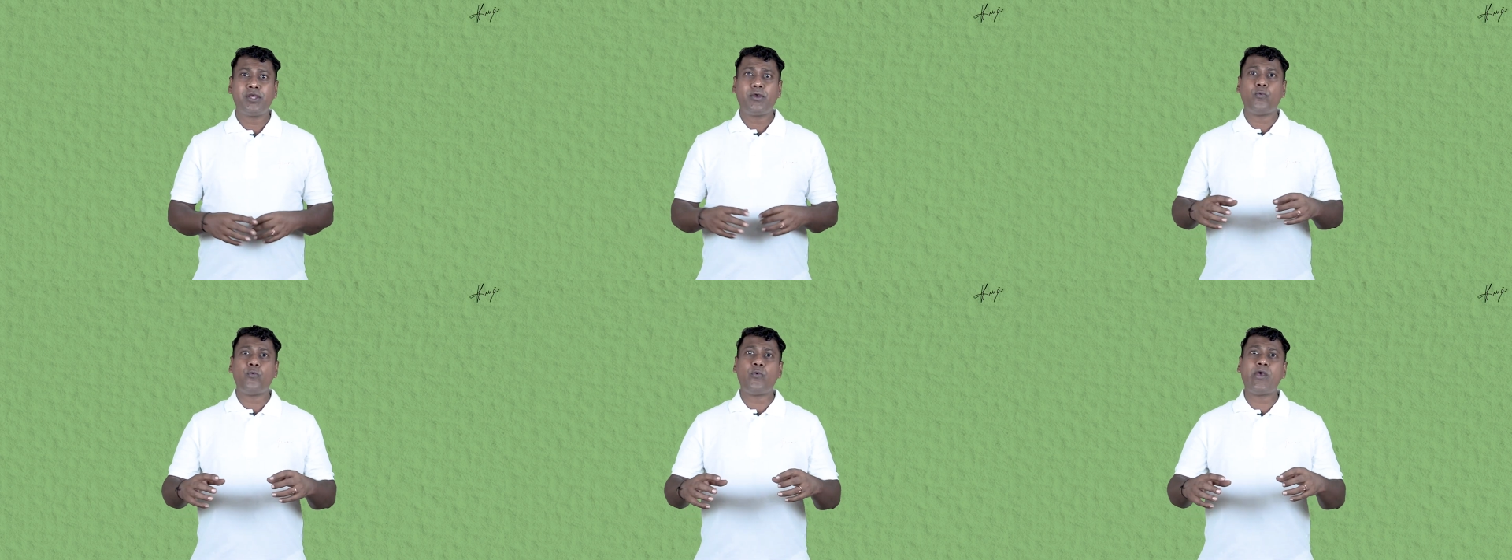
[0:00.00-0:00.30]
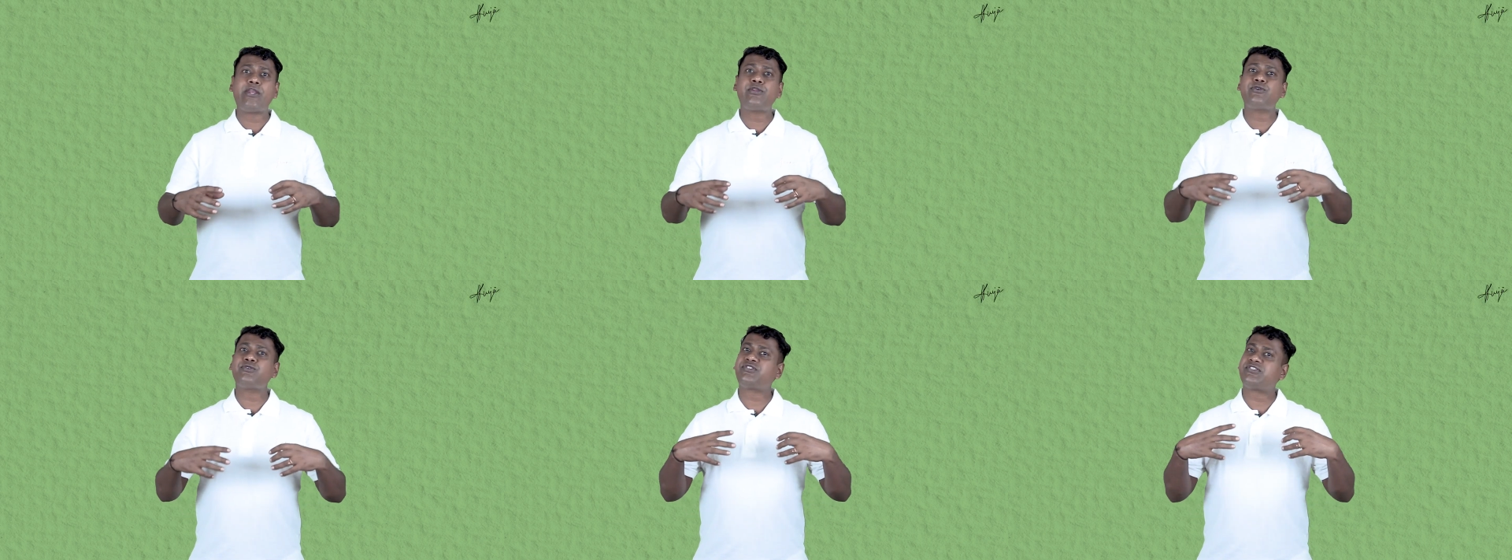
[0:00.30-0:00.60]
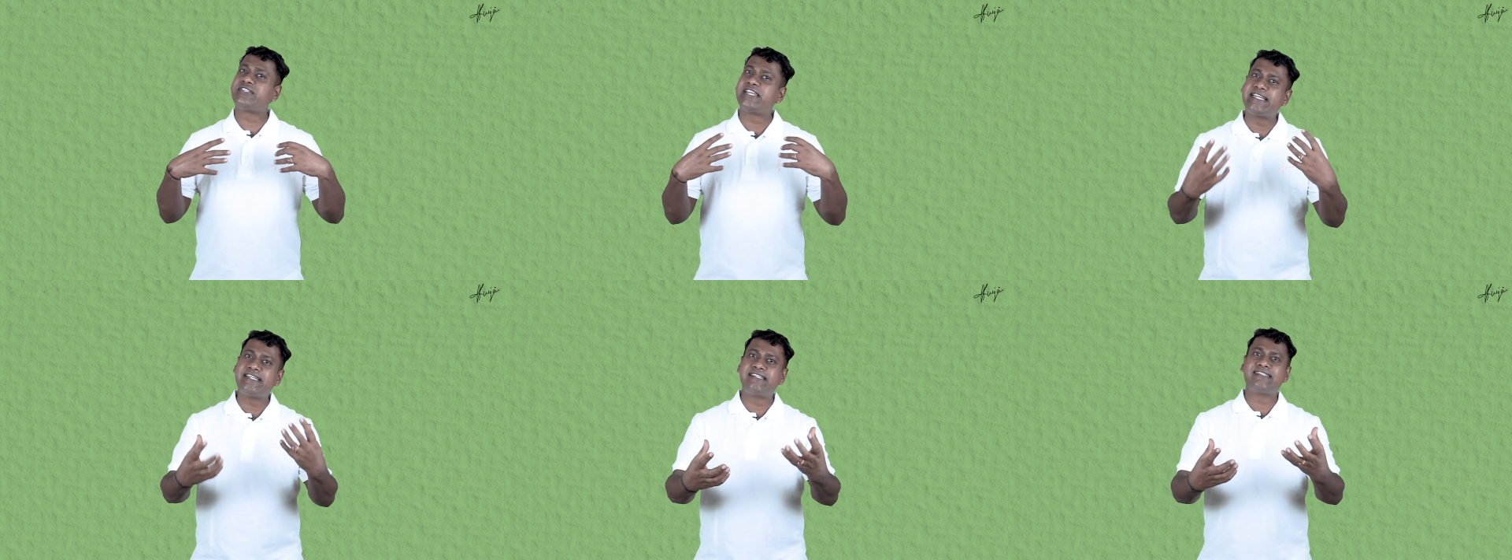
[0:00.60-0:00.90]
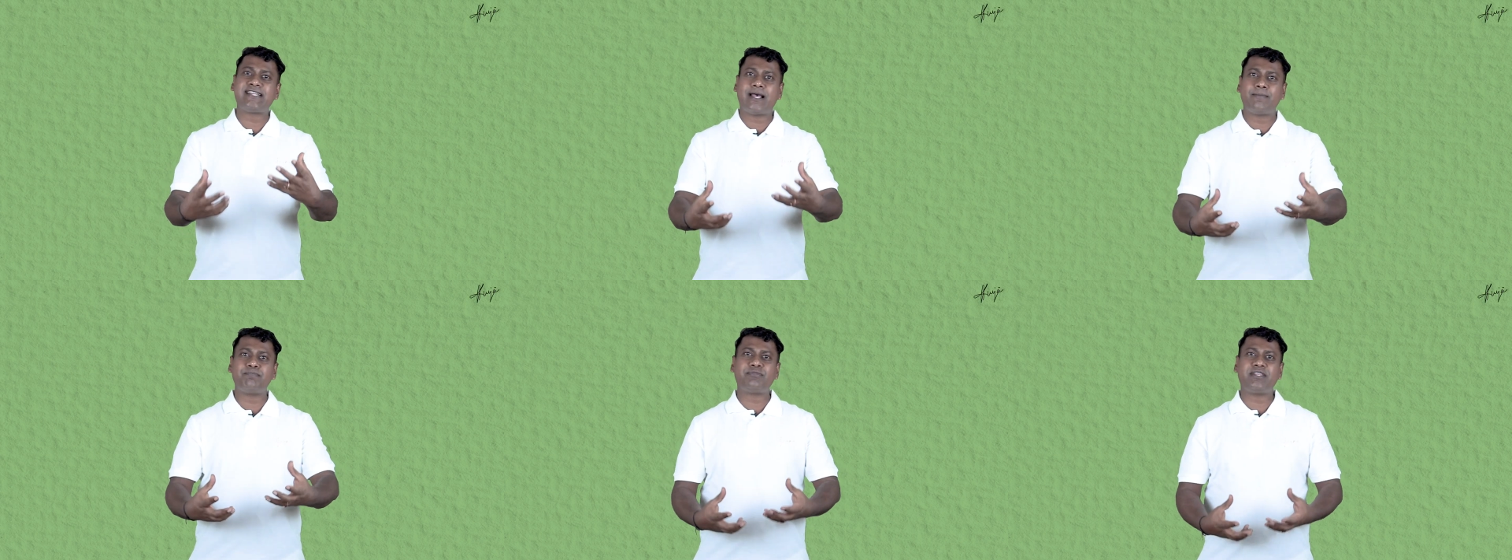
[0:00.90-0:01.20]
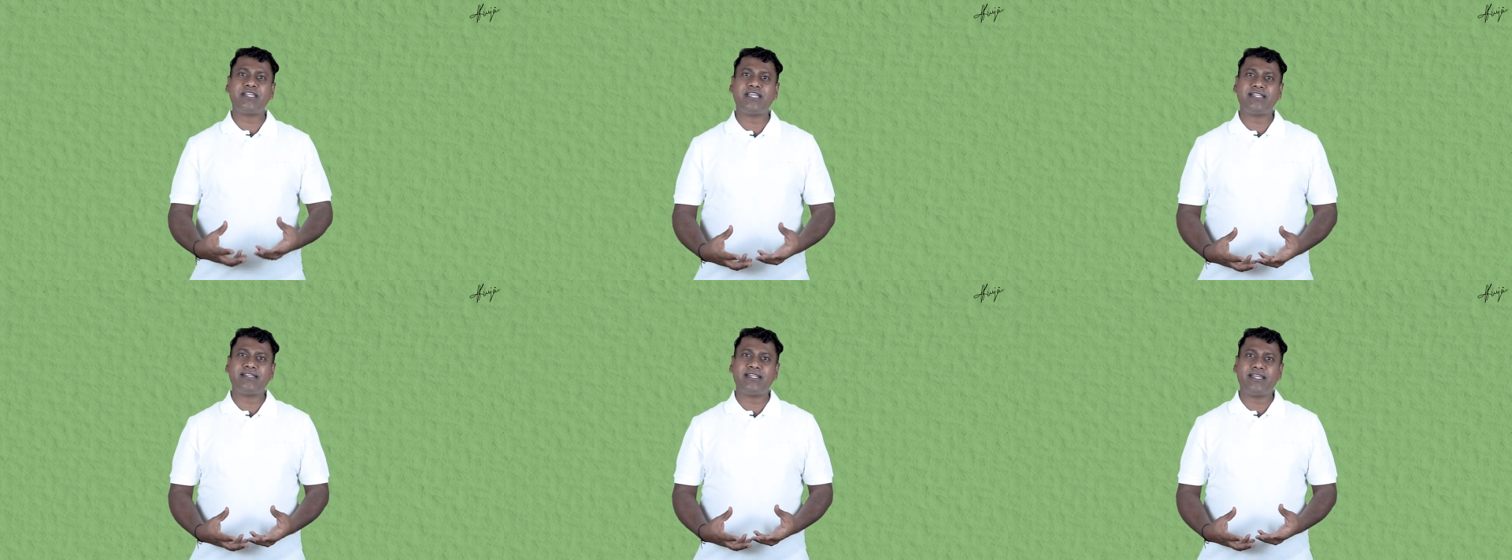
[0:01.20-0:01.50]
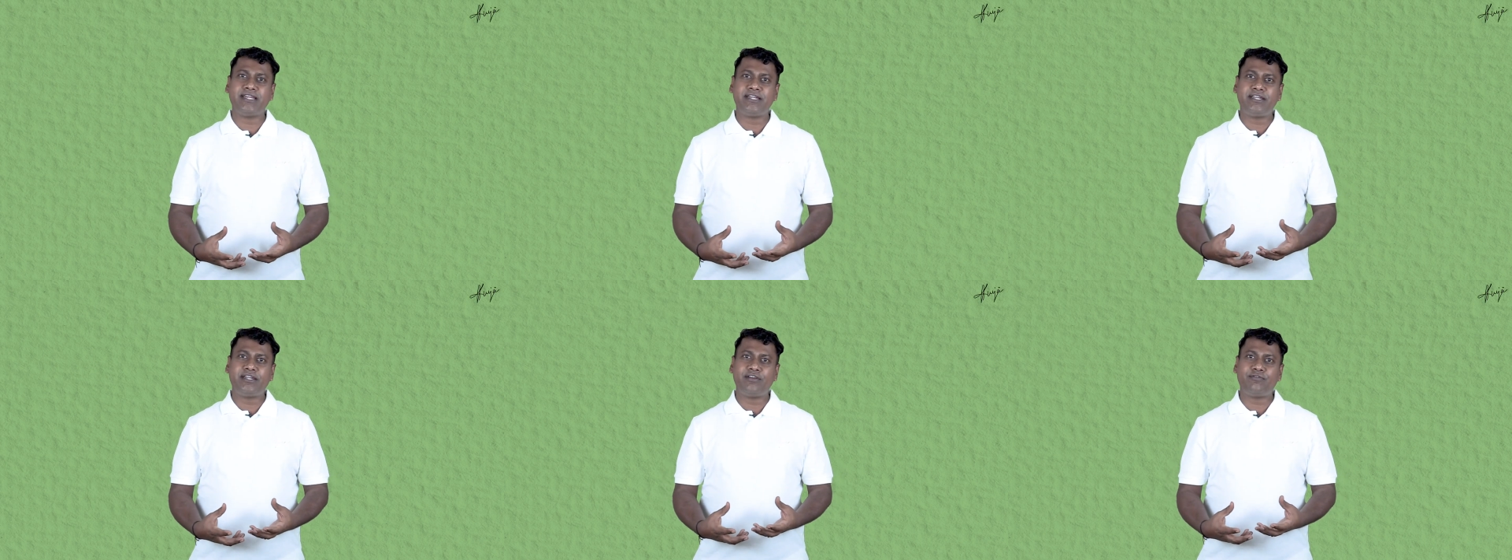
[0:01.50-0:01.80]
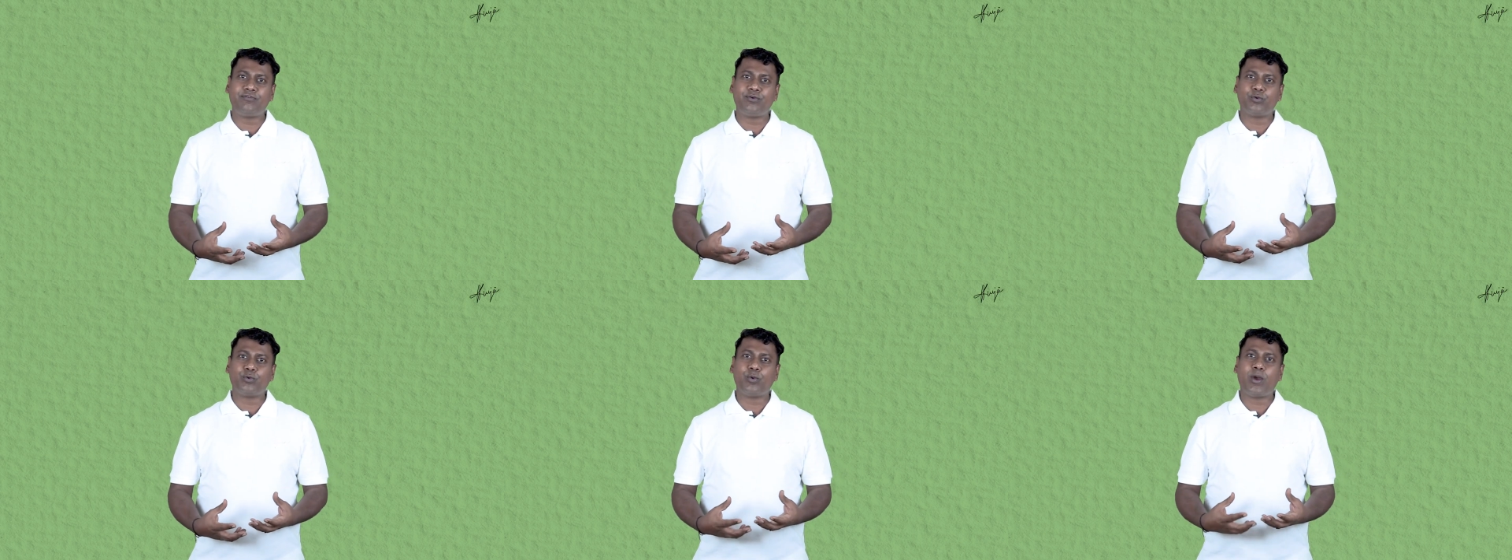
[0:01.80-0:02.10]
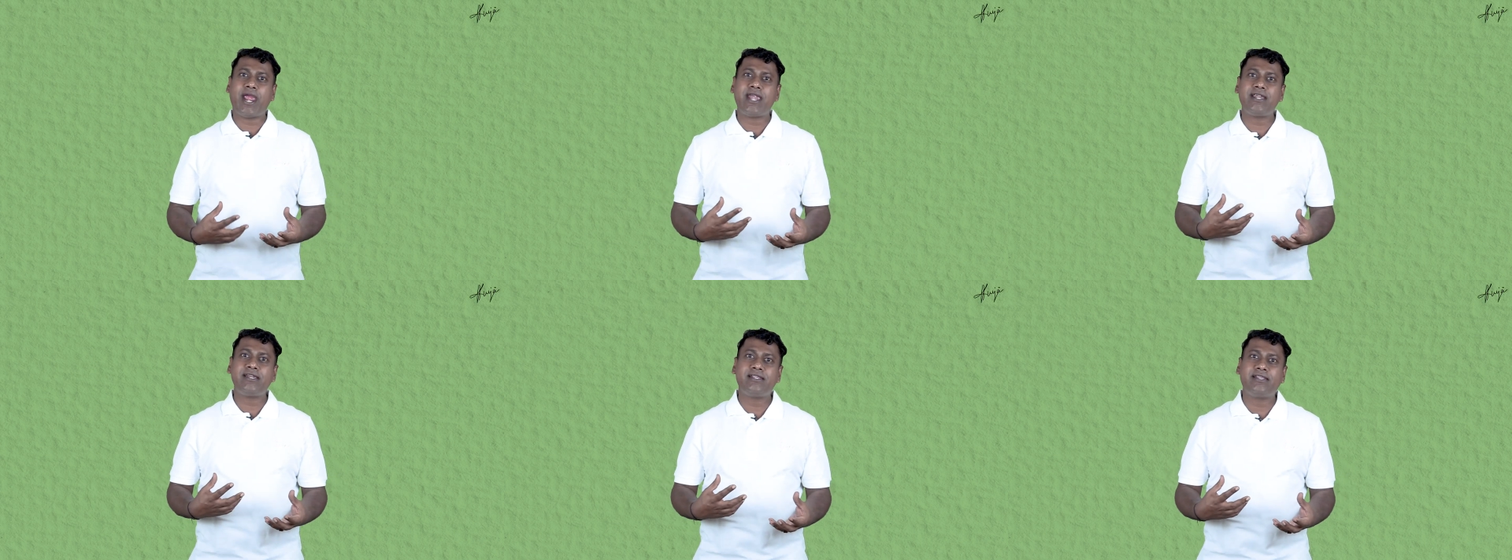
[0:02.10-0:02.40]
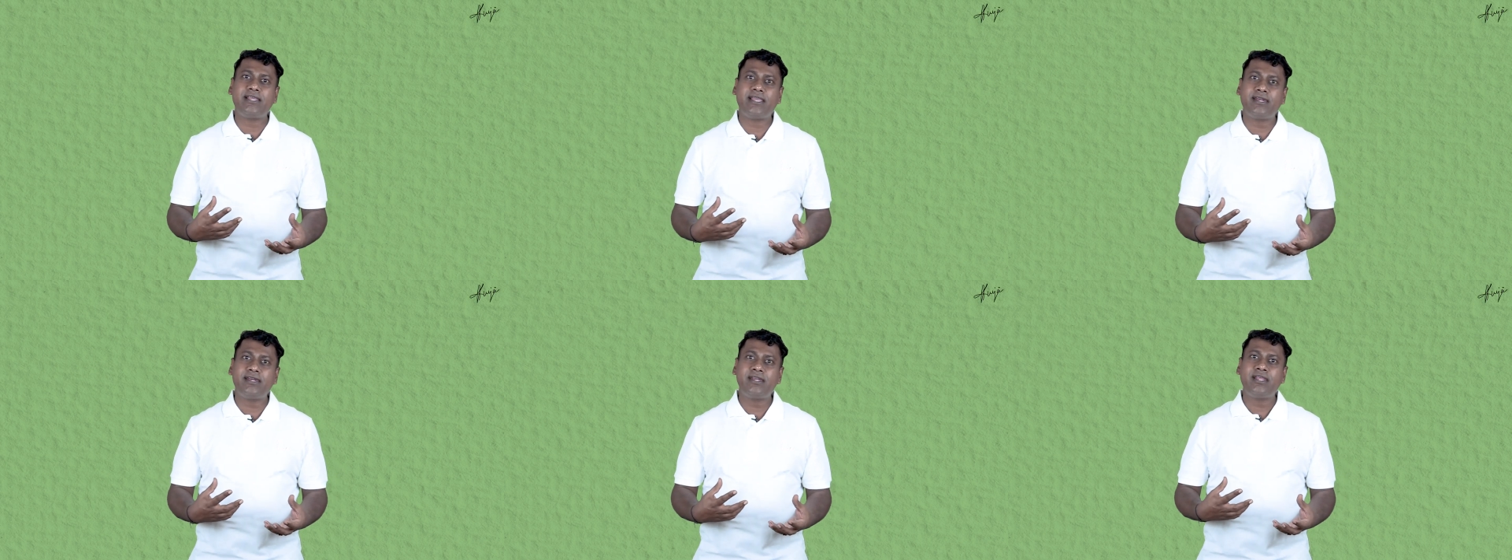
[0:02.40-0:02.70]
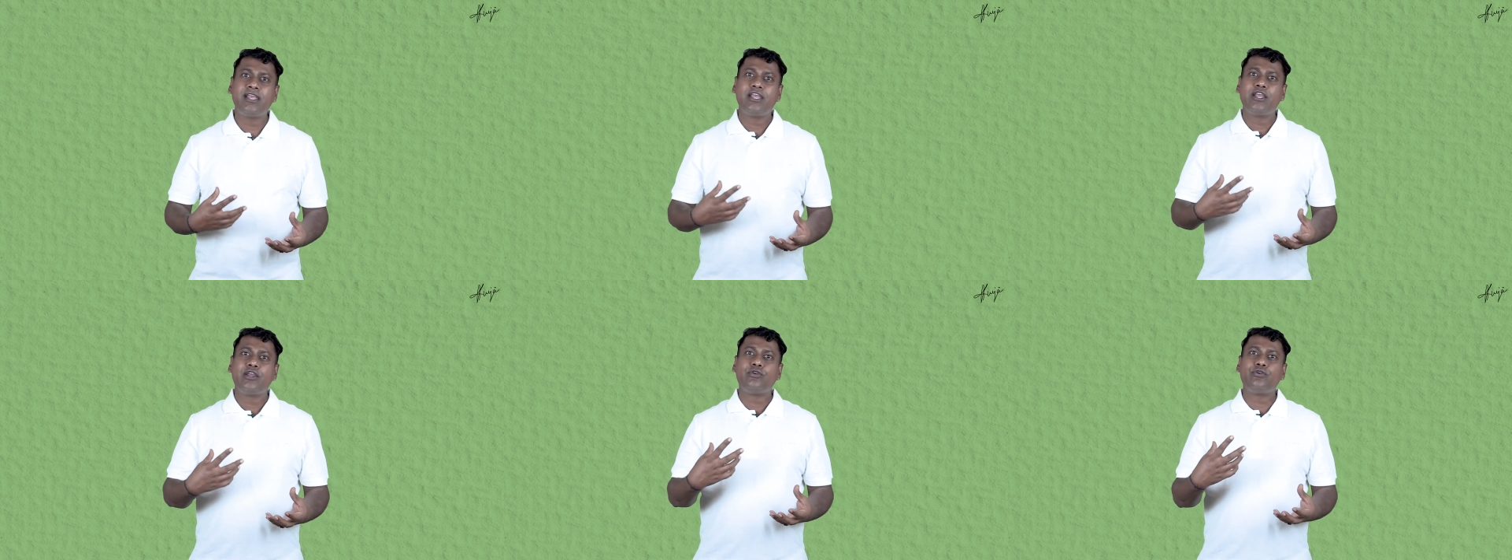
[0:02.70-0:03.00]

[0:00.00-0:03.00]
where you said something in the interview and then